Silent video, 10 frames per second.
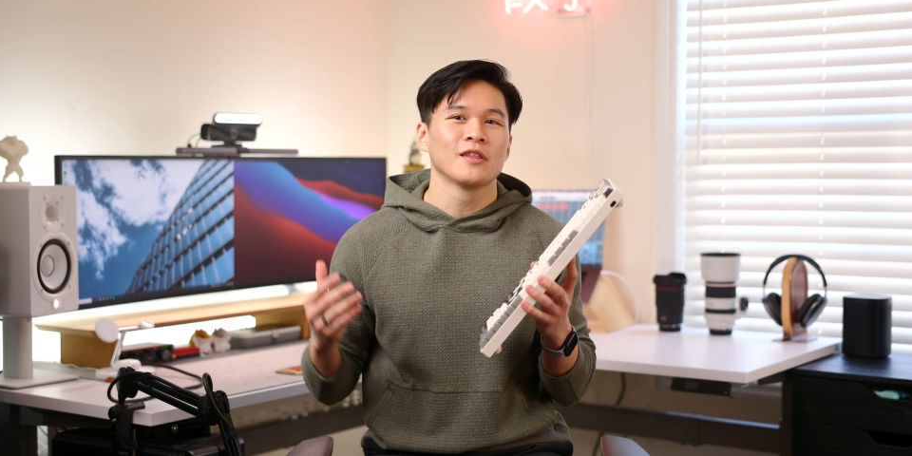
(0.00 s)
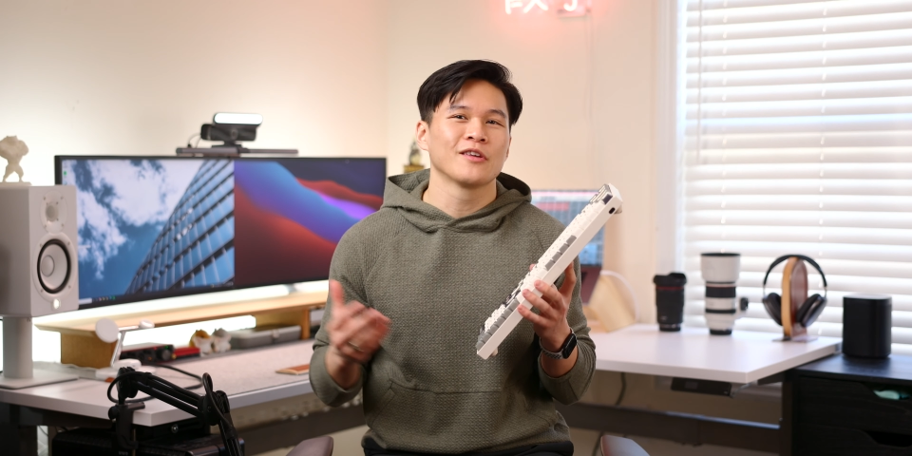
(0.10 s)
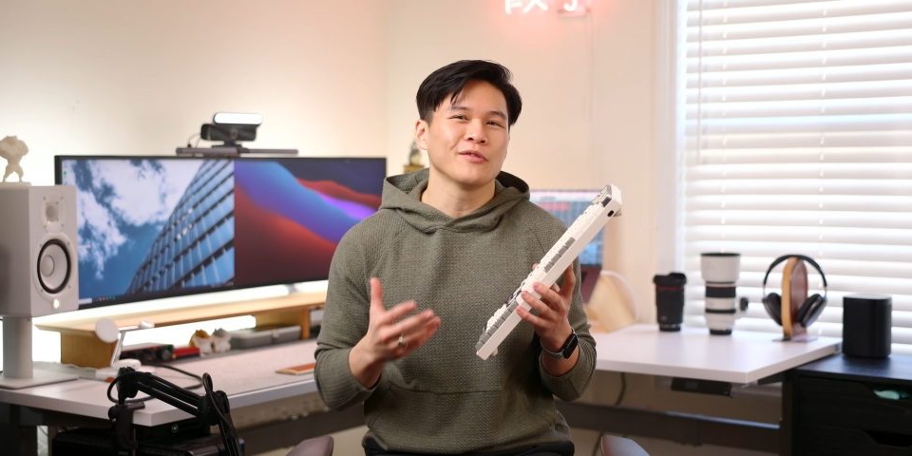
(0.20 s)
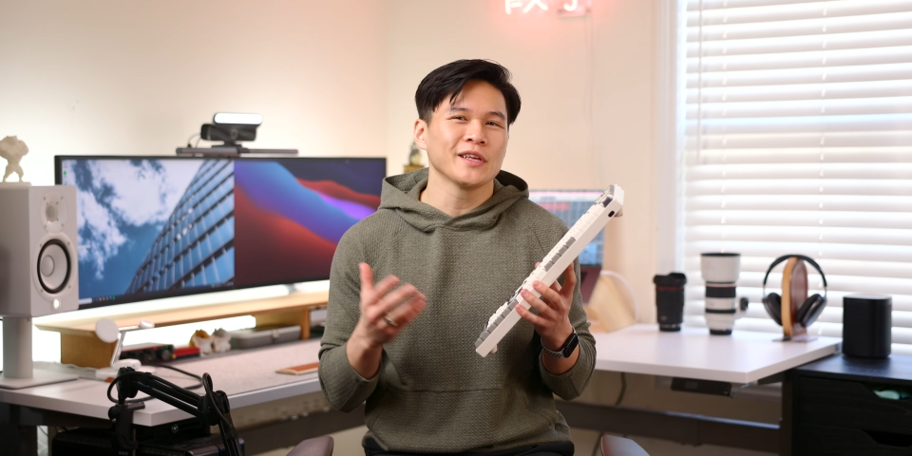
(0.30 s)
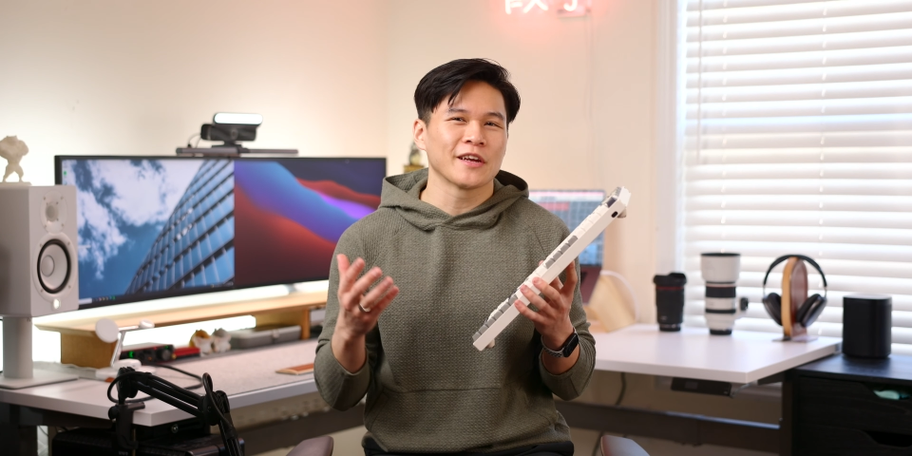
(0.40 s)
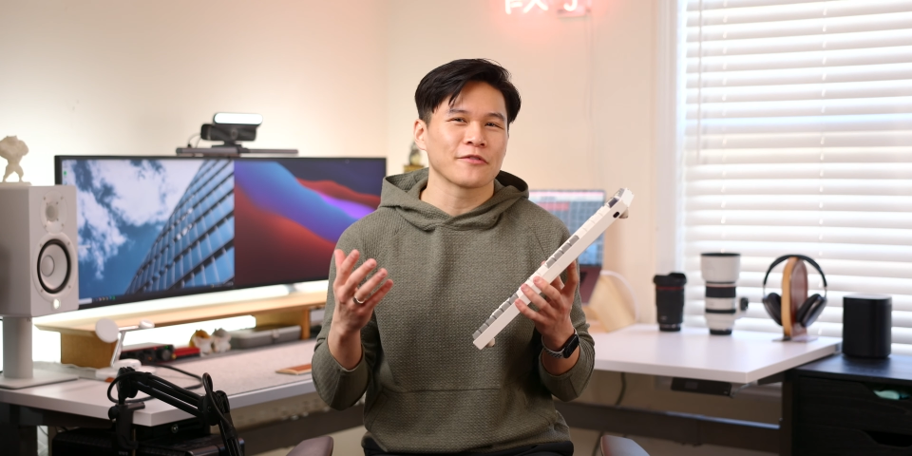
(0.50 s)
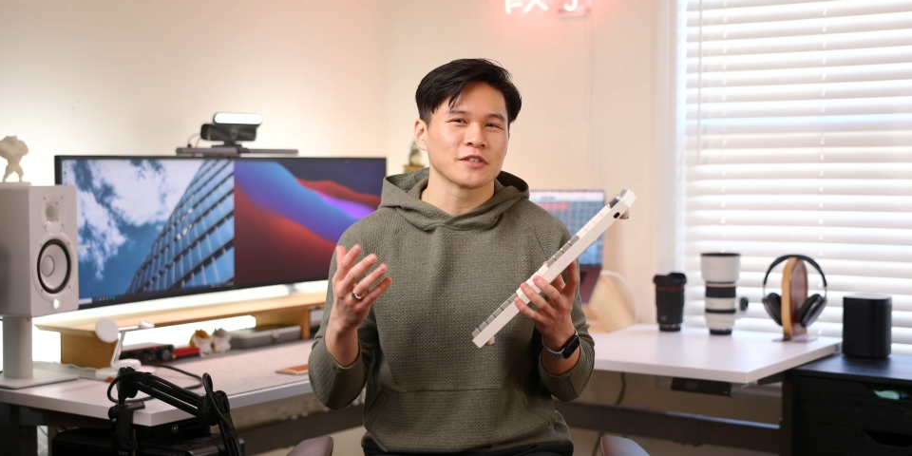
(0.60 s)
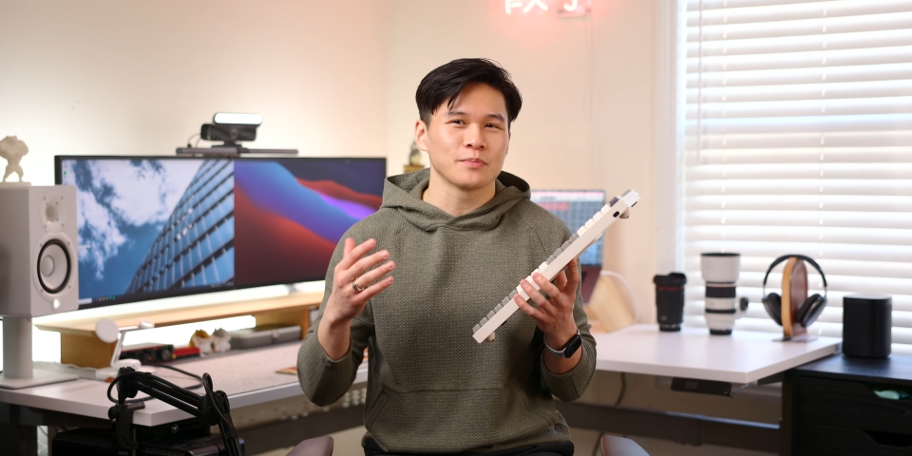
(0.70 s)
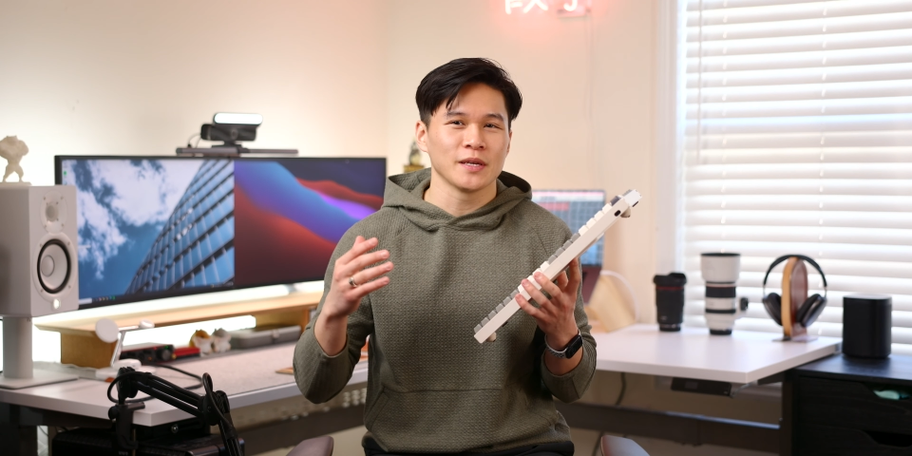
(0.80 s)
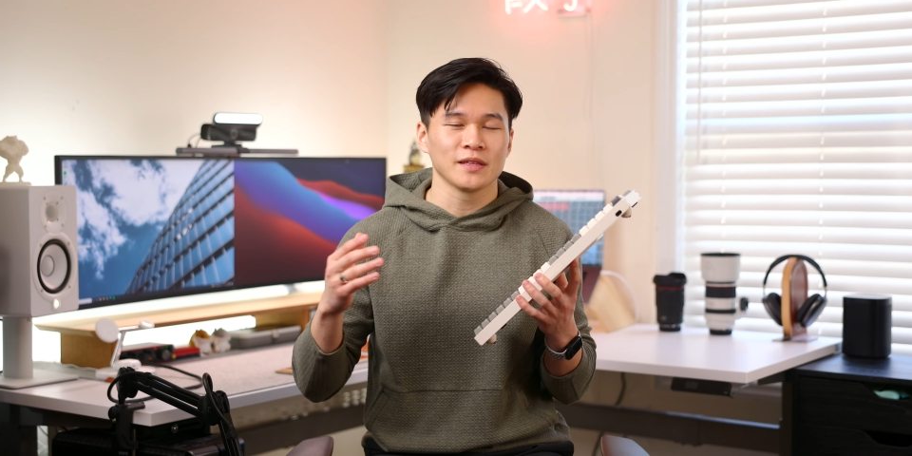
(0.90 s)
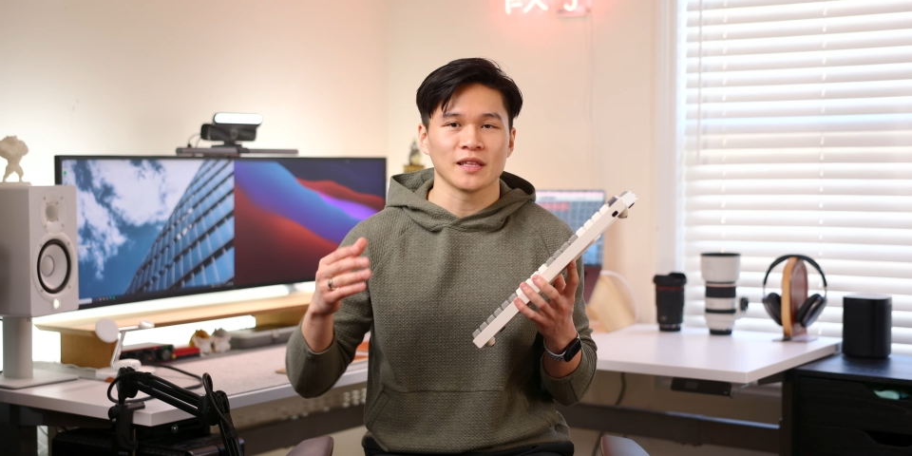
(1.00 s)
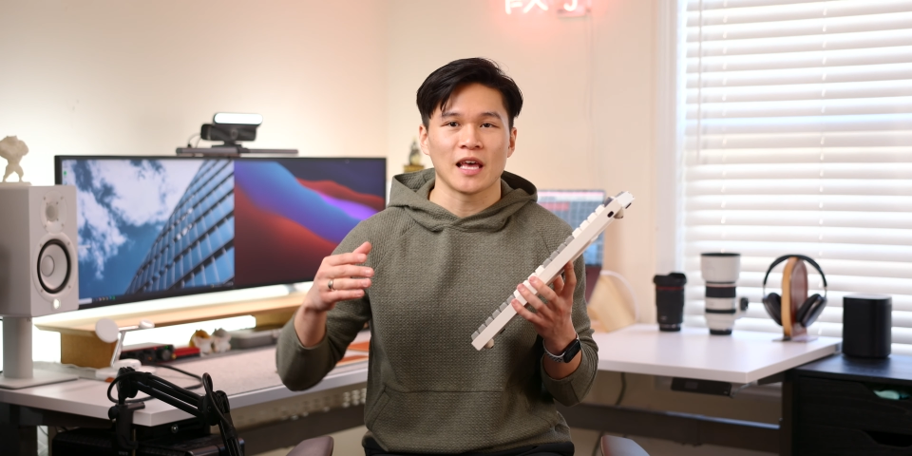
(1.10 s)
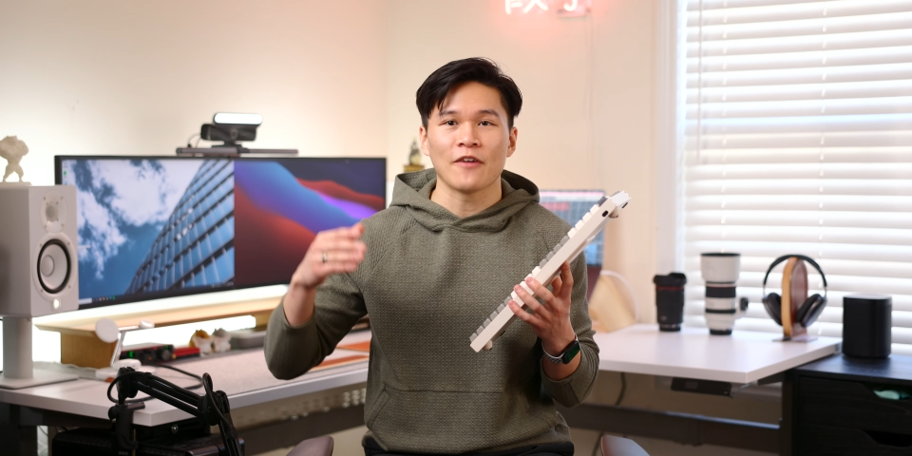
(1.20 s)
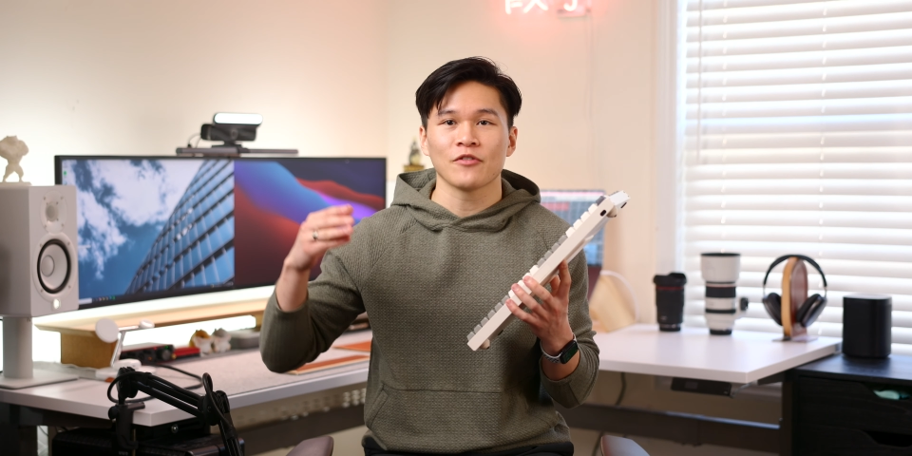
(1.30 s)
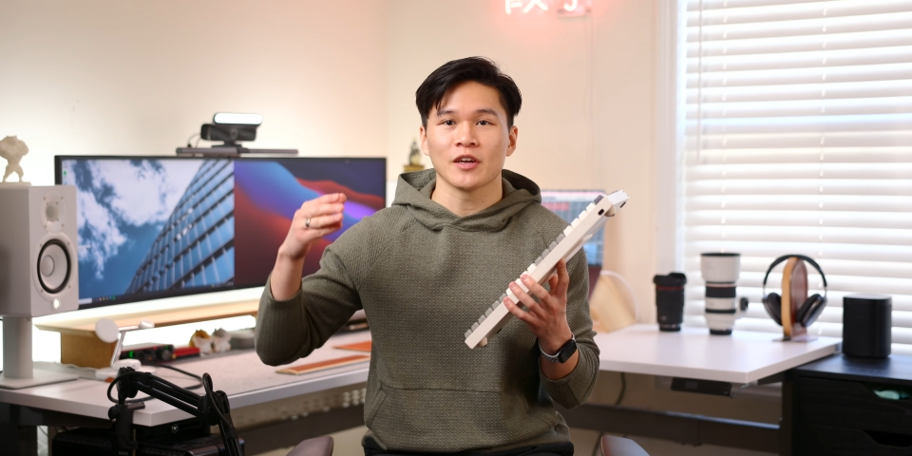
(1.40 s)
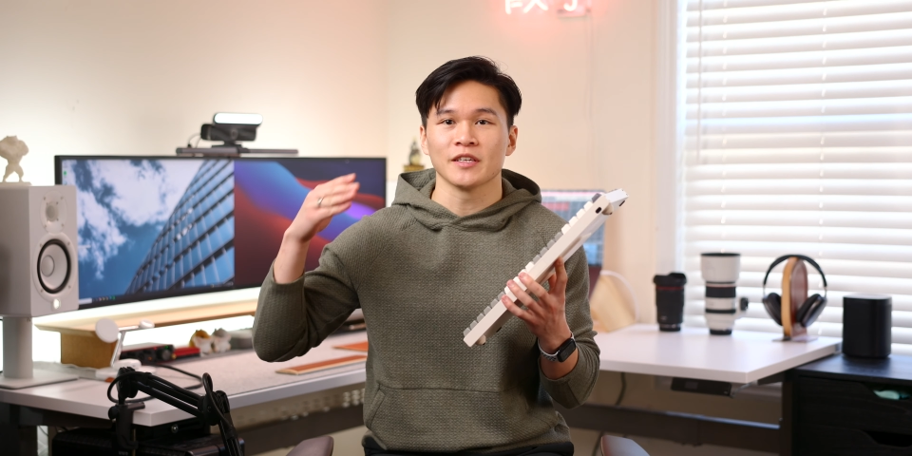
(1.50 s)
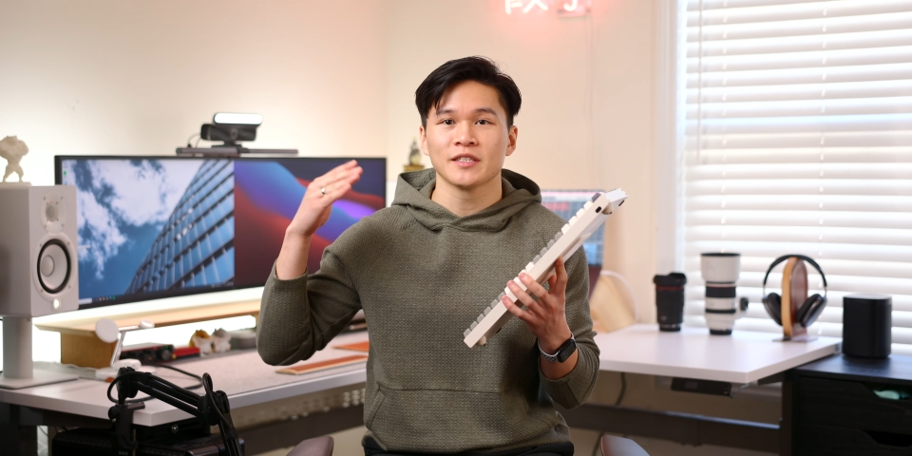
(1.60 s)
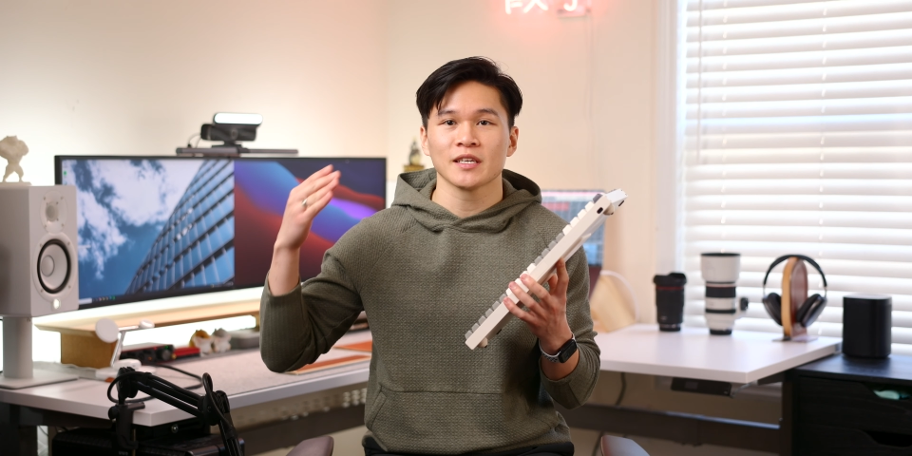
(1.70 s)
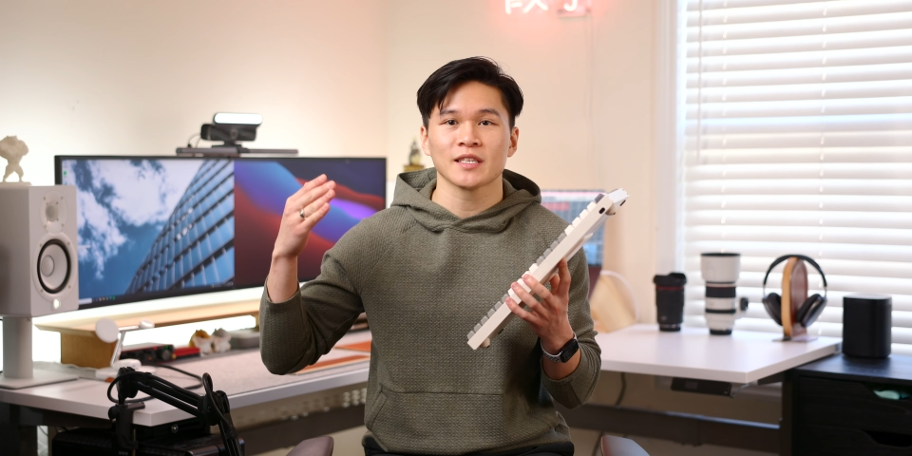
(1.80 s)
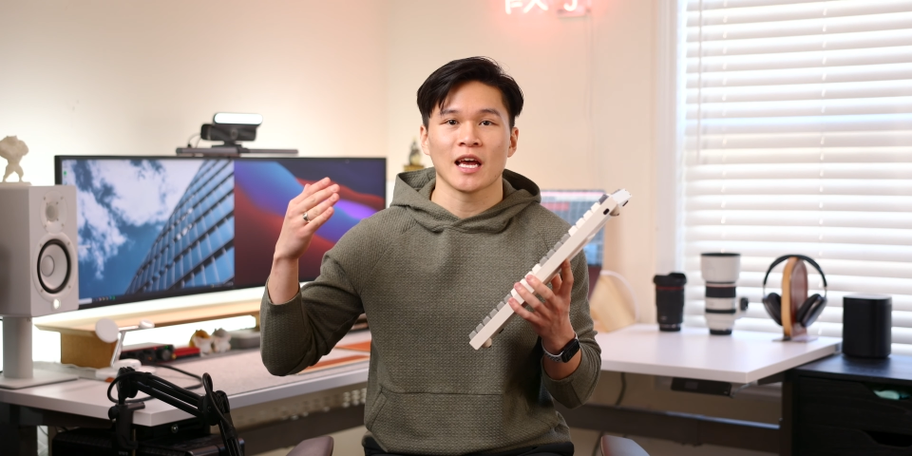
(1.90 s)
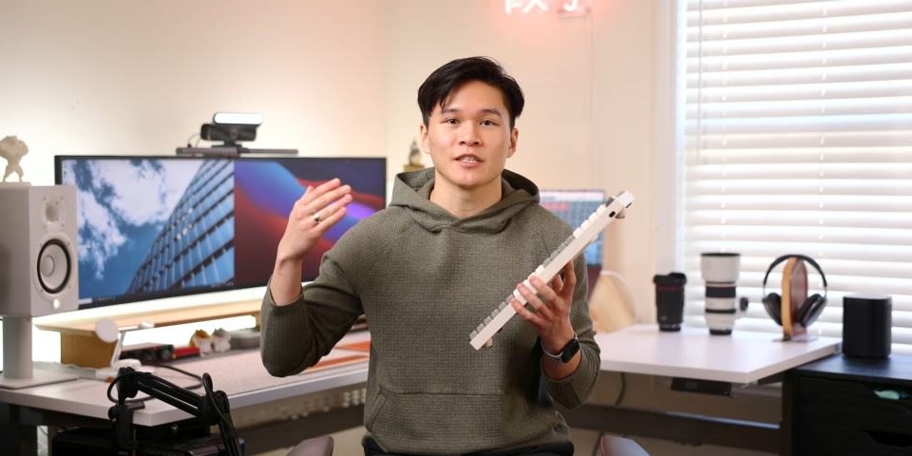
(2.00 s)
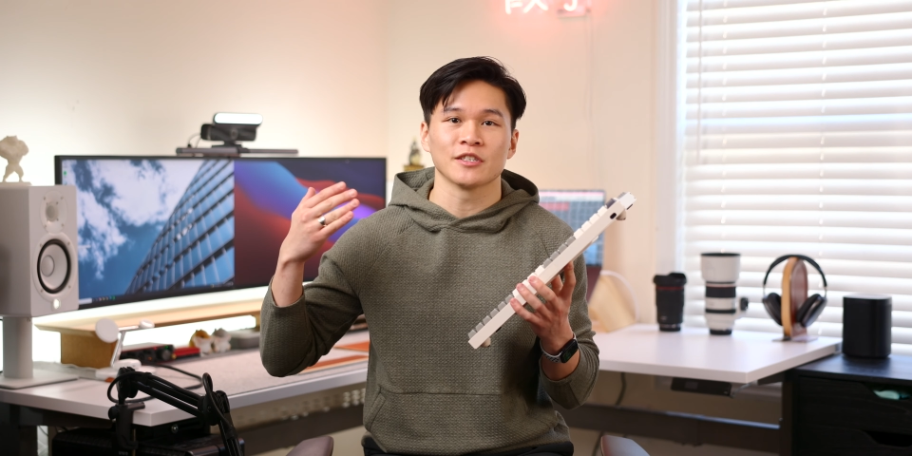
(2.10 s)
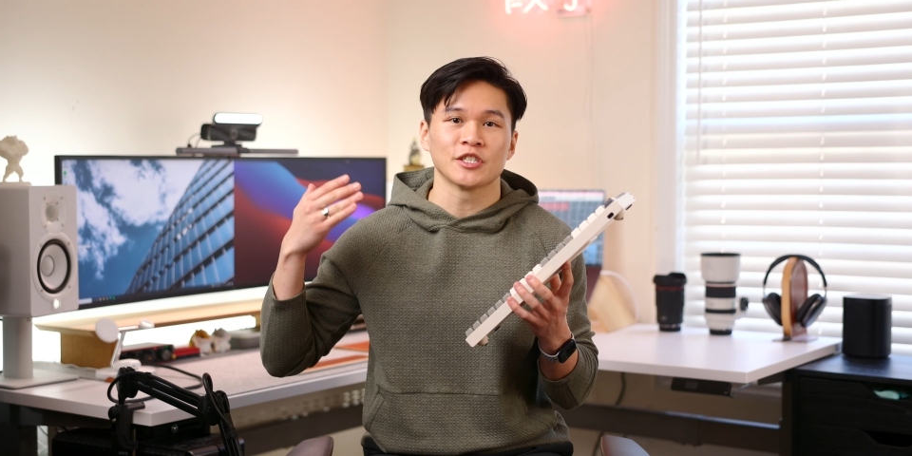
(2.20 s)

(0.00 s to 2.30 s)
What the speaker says: the only difference being that the F96 has